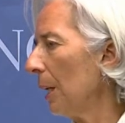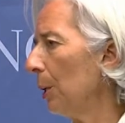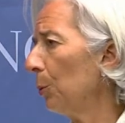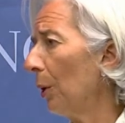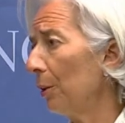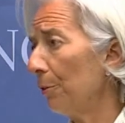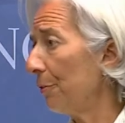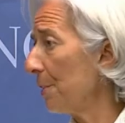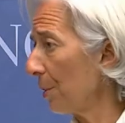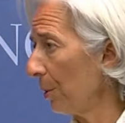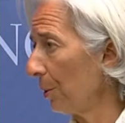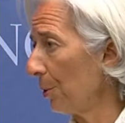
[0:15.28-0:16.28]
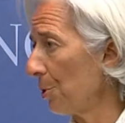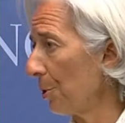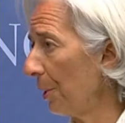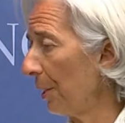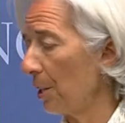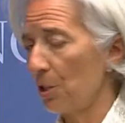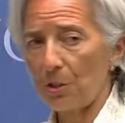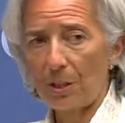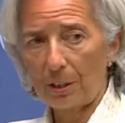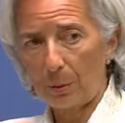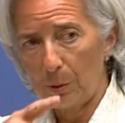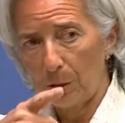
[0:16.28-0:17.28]
And while the fiscal consolidation
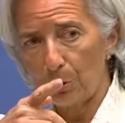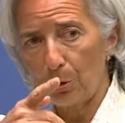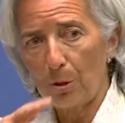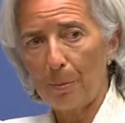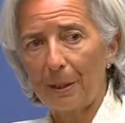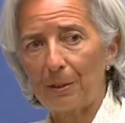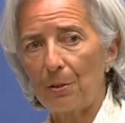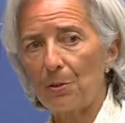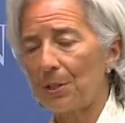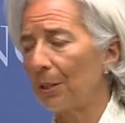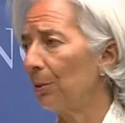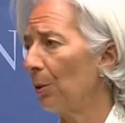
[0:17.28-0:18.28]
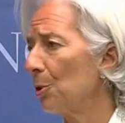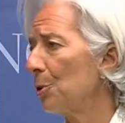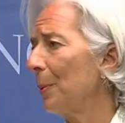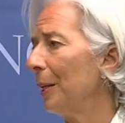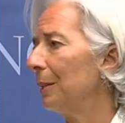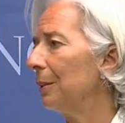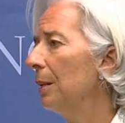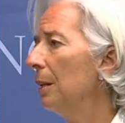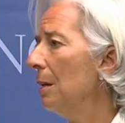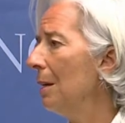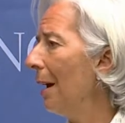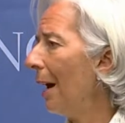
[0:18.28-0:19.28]
that I will talk about in a second on Spain
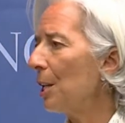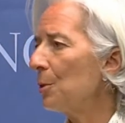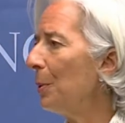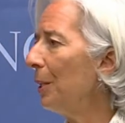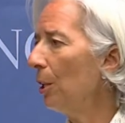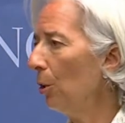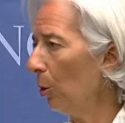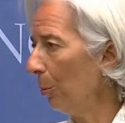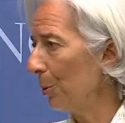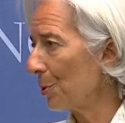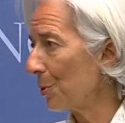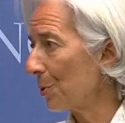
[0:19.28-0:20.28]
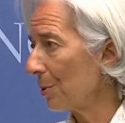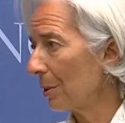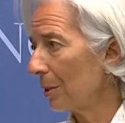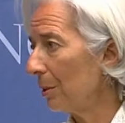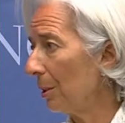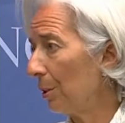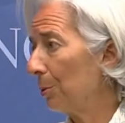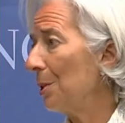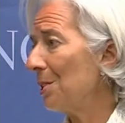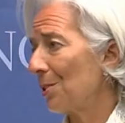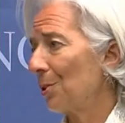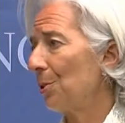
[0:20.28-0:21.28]
has been enormous, you know,
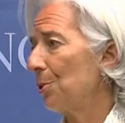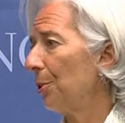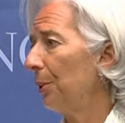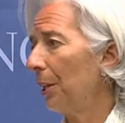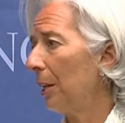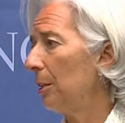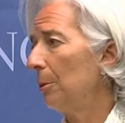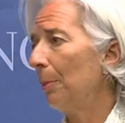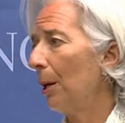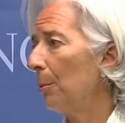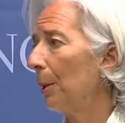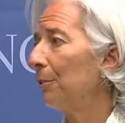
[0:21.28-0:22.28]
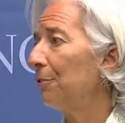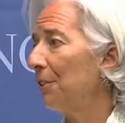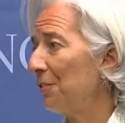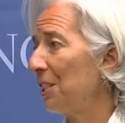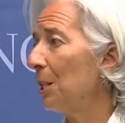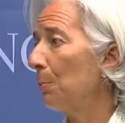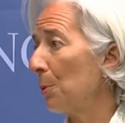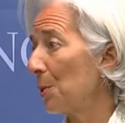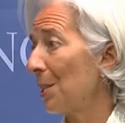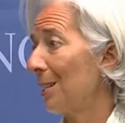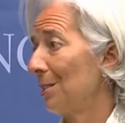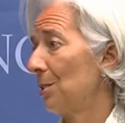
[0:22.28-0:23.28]
Greece has consolidated by about 15
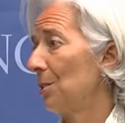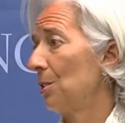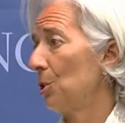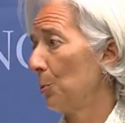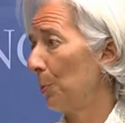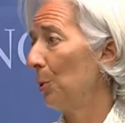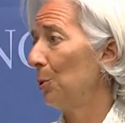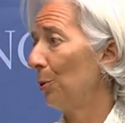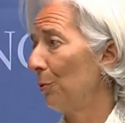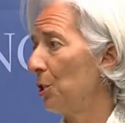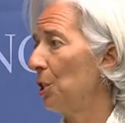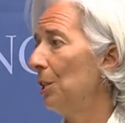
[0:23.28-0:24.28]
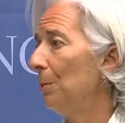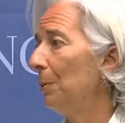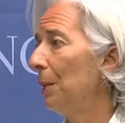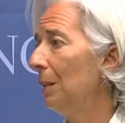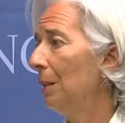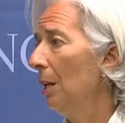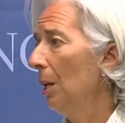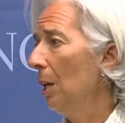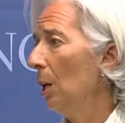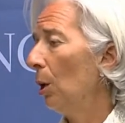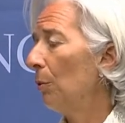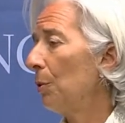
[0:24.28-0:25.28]
percentage point of GDP
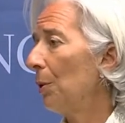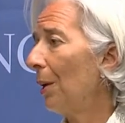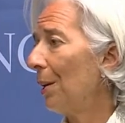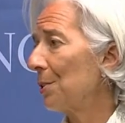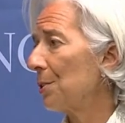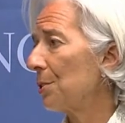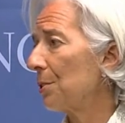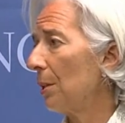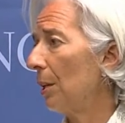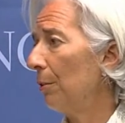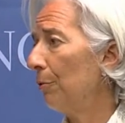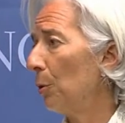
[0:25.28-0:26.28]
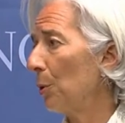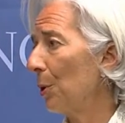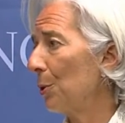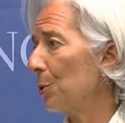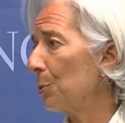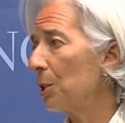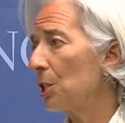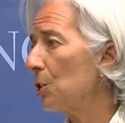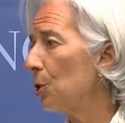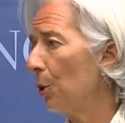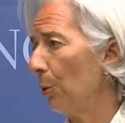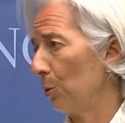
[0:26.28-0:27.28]
over the last uh, four years, which
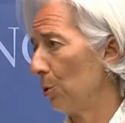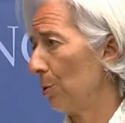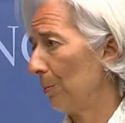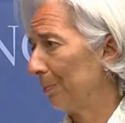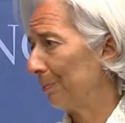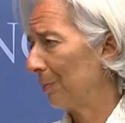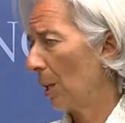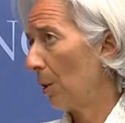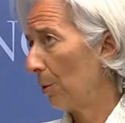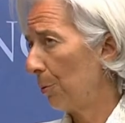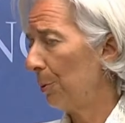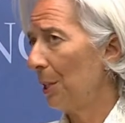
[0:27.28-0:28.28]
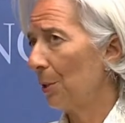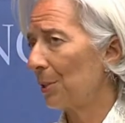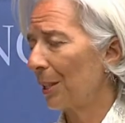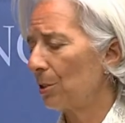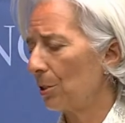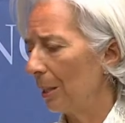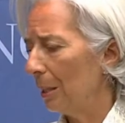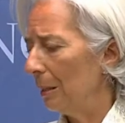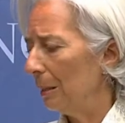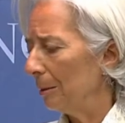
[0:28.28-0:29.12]
is huge, three years actually.